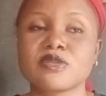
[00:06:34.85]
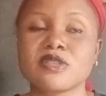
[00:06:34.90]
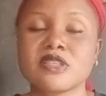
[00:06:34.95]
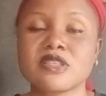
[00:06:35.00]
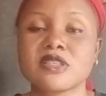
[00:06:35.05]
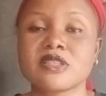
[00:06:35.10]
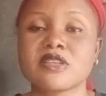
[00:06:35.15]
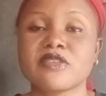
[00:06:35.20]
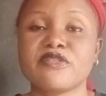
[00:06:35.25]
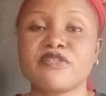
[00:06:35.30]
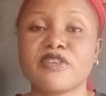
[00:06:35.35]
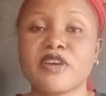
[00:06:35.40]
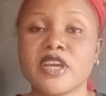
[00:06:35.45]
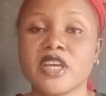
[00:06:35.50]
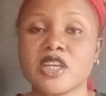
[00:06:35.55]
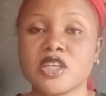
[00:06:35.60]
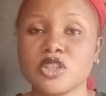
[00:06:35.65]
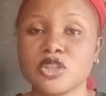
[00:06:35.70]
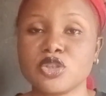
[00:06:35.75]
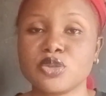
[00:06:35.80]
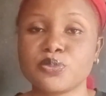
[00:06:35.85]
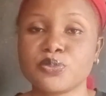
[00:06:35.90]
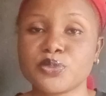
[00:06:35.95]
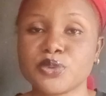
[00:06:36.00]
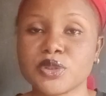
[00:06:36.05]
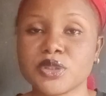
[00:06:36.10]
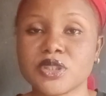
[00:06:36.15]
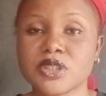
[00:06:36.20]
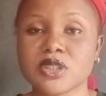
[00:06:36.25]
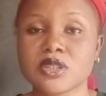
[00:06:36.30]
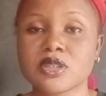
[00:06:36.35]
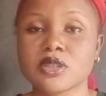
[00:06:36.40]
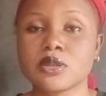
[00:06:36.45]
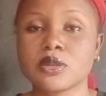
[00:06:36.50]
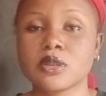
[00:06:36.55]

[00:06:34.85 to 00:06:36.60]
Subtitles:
This is a very good product.